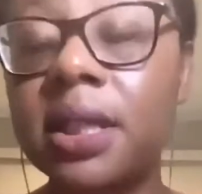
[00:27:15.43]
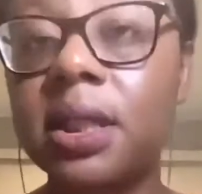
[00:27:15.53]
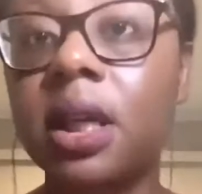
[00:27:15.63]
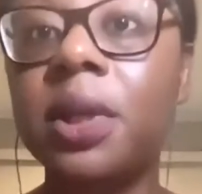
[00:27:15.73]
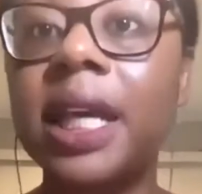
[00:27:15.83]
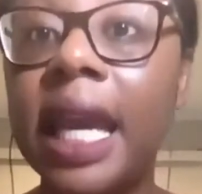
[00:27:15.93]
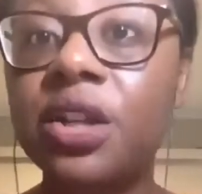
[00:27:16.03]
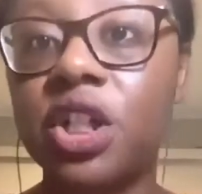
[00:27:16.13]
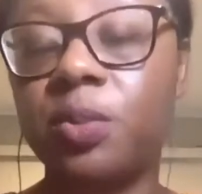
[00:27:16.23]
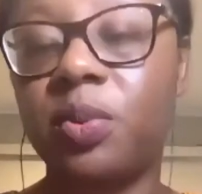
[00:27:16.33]

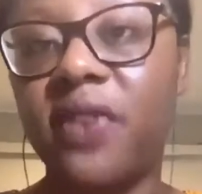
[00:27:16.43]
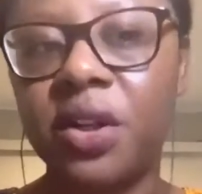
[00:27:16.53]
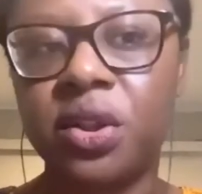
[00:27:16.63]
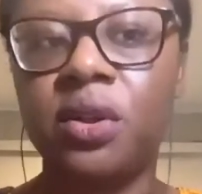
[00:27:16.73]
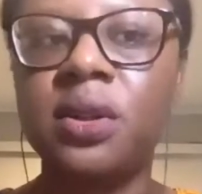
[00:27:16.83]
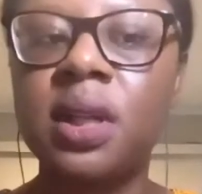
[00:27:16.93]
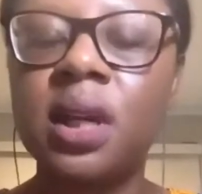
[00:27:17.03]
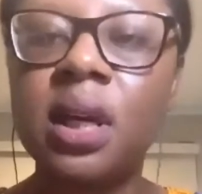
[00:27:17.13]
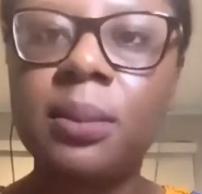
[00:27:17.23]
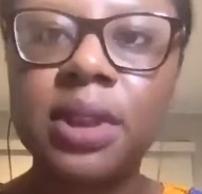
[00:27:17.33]
communications professionals
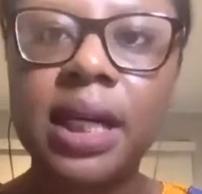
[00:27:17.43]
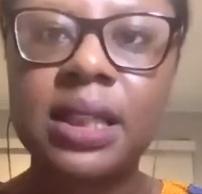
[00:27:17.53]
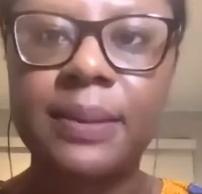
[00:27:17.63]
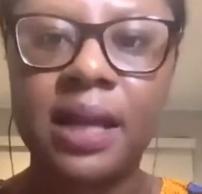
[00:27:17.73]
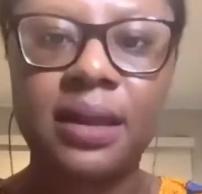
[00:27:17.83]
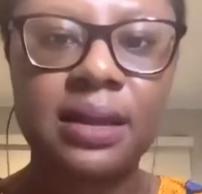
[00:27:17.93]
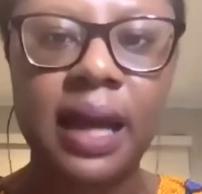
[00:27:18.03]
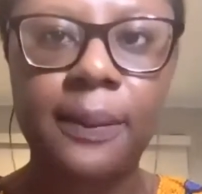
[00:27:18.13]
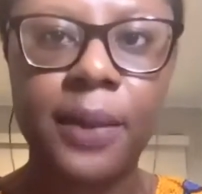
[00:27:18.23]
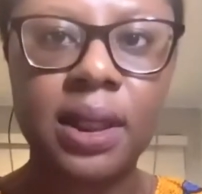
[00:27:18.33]
play to make this
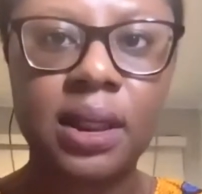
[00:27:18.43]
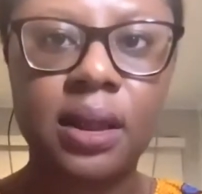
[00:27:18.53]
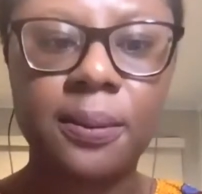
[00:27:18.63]
happen?